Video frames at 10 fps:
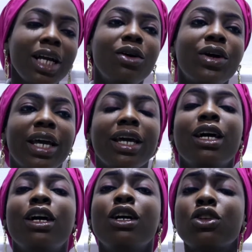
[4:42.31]
Okay,
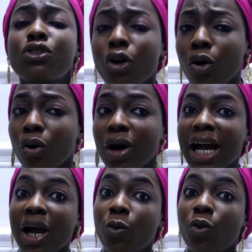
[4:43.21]
so
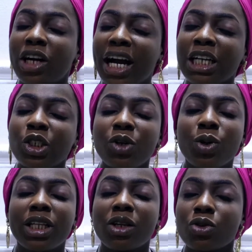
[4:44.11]
I actually
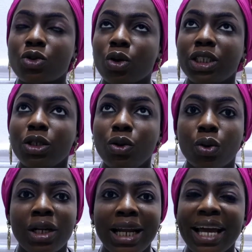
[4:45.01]
wanted to study law.
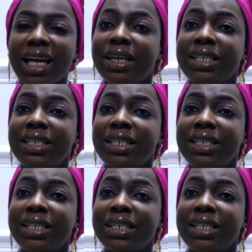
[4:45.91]
Like,